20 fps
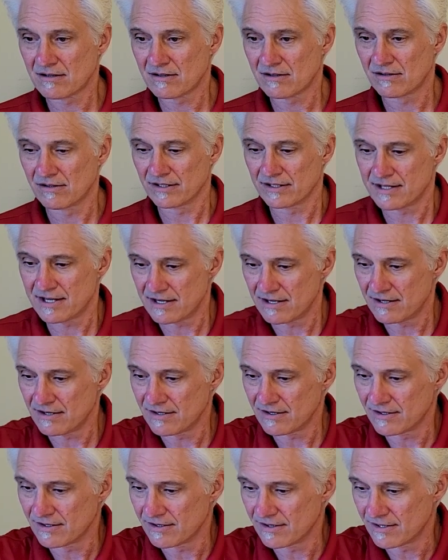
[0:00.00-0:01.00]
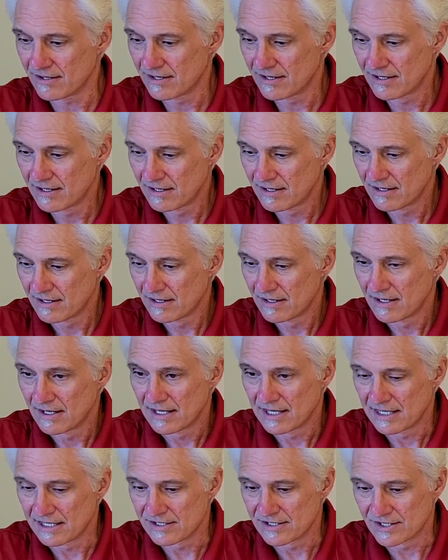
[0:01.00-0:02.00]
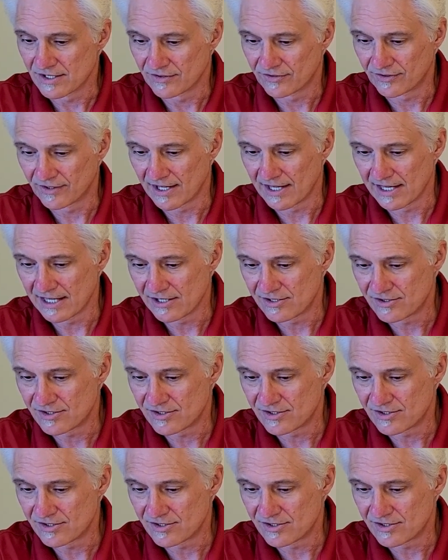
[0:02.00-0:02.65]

Click here and just say,